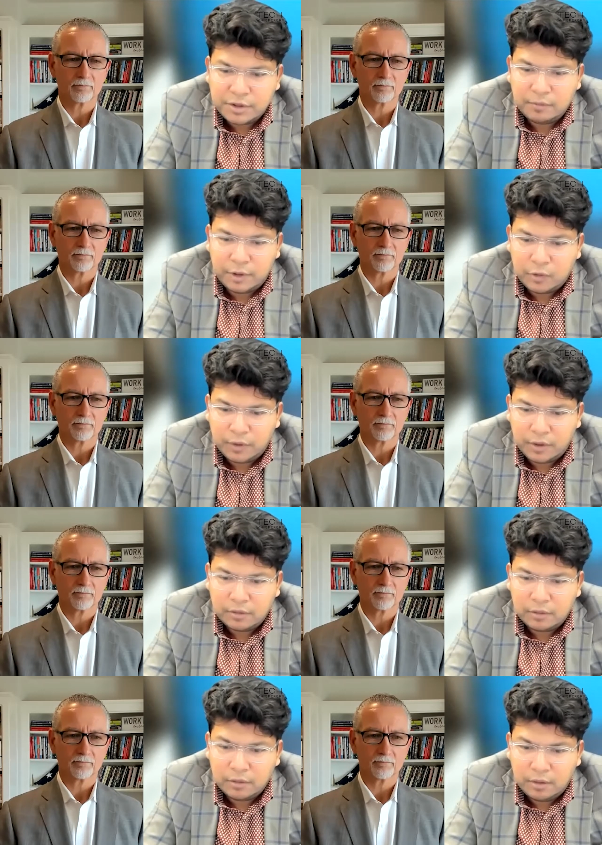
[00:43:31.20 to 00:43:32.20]
Speaker 1: in between.
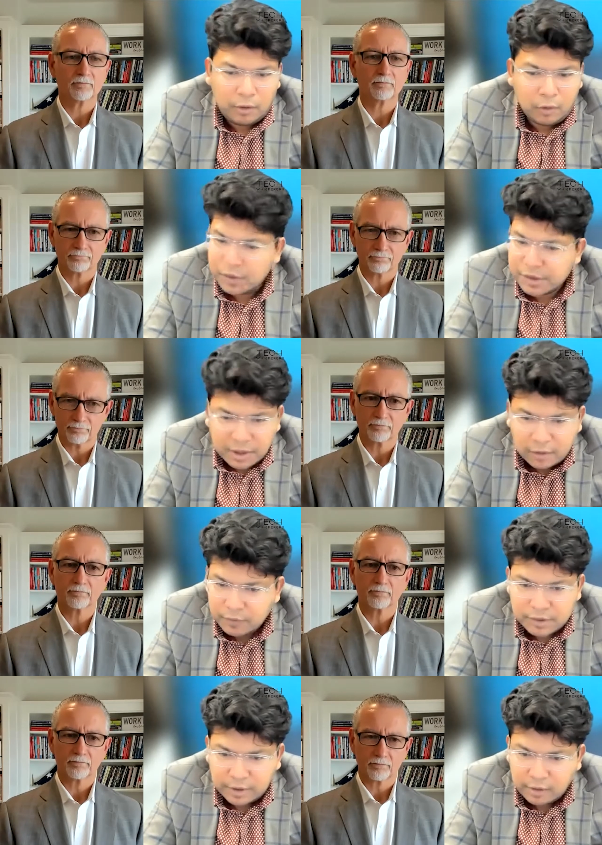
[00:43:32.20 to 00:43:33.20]
Don't start
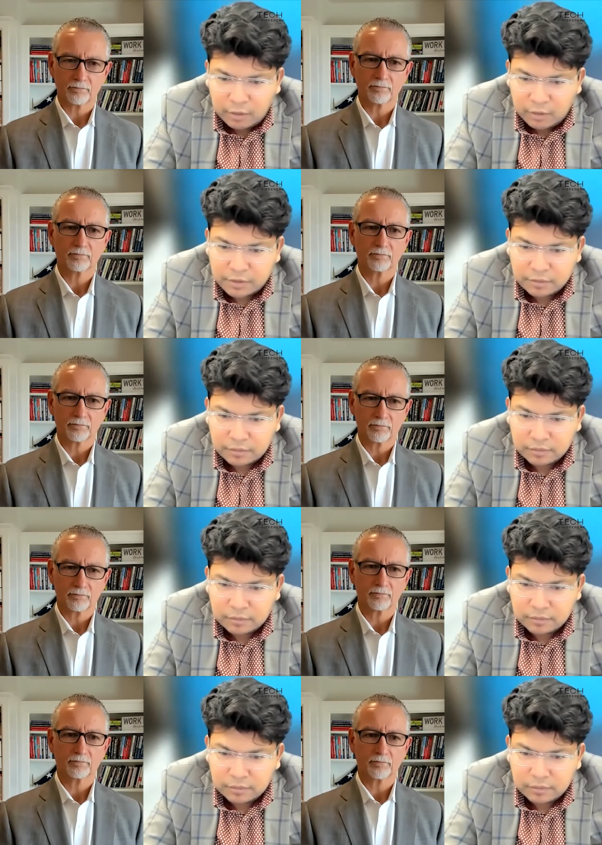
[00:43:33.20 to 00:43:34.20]
with technology.
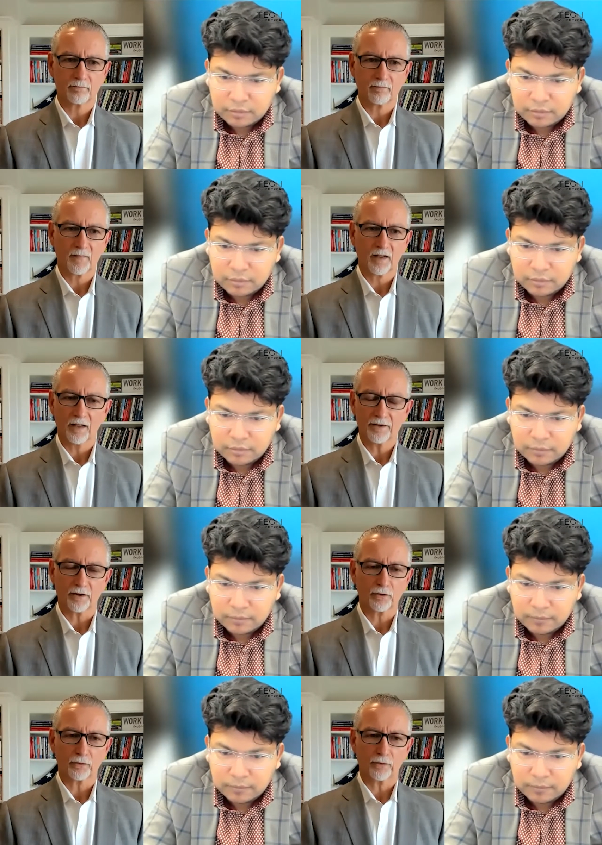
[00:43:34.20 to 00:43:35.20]
Speaker 2: That's a
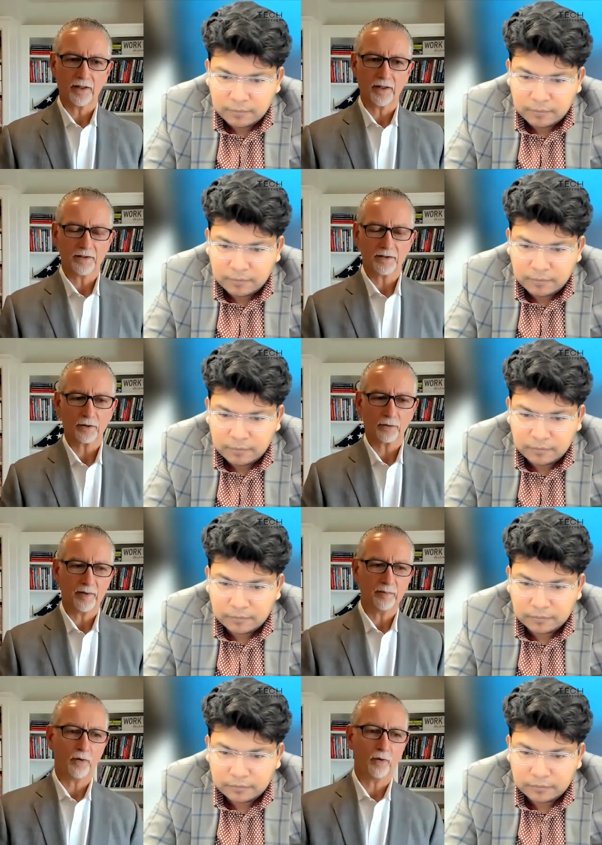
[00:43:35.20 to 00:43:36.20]
great. That's a
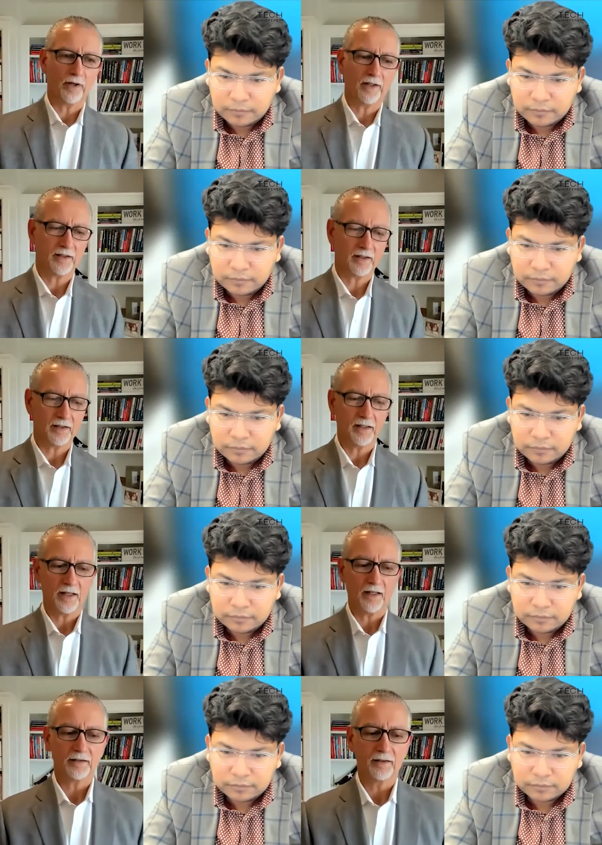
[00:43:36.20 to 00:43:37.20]
great point. And
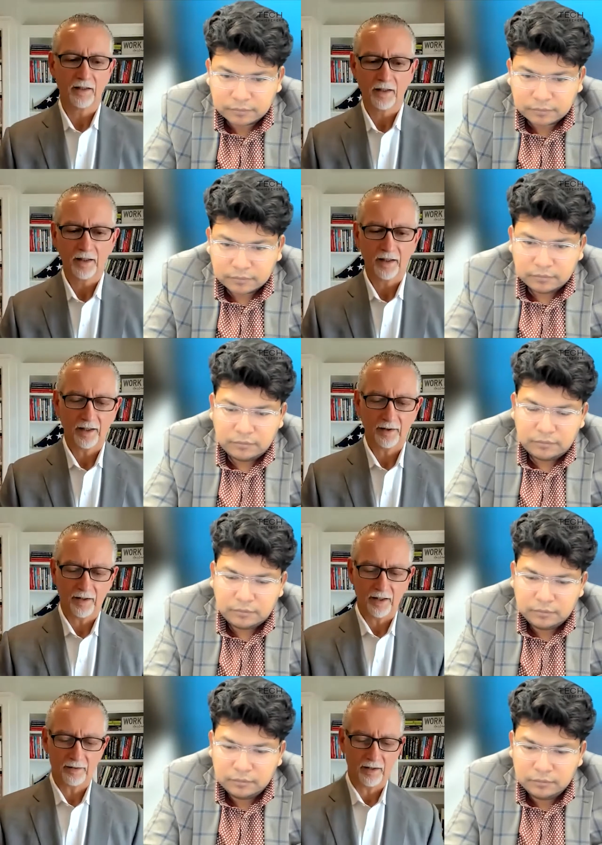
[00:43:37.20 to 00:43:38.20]
uh, and
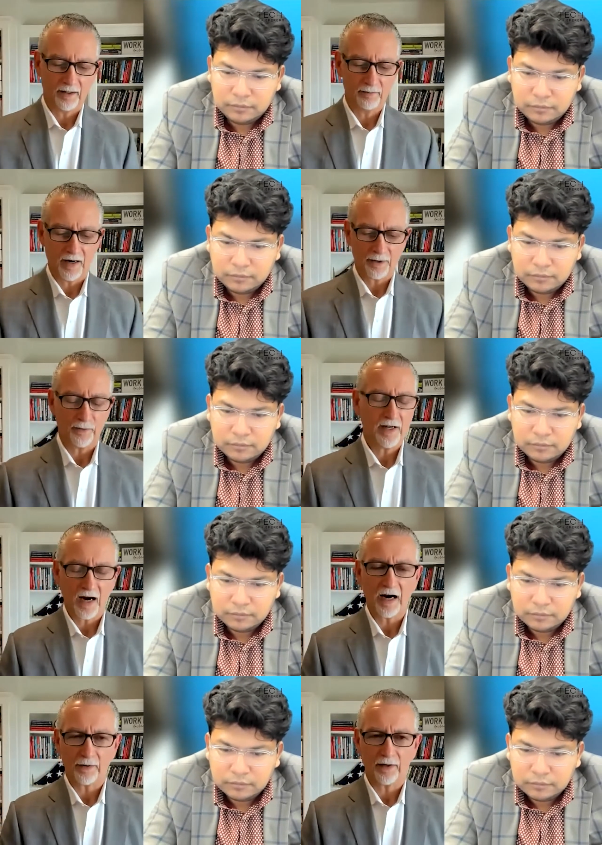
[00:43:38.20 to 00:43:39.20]
and and my
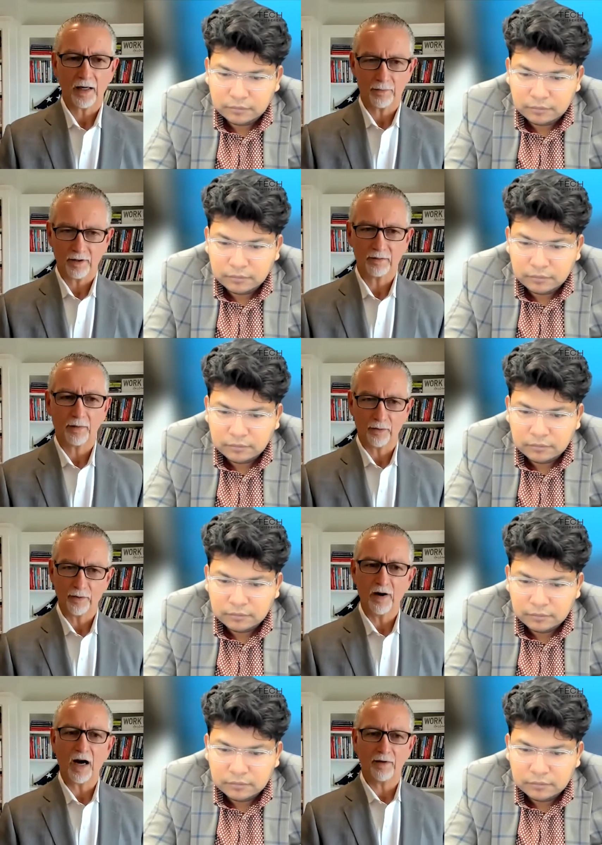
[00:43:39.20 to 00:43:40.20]
rehiring, I'm gonna I'm gonna
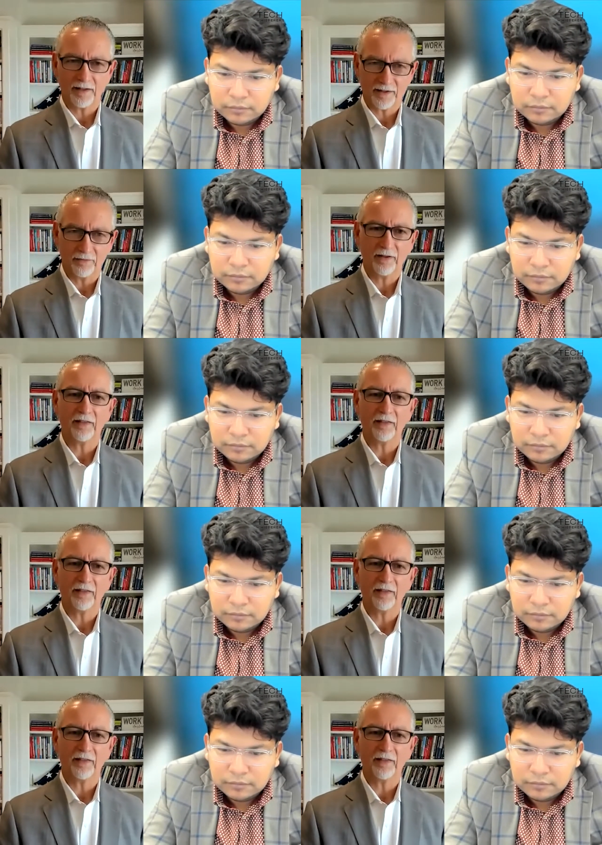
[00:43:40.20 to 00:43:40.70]
remind myself of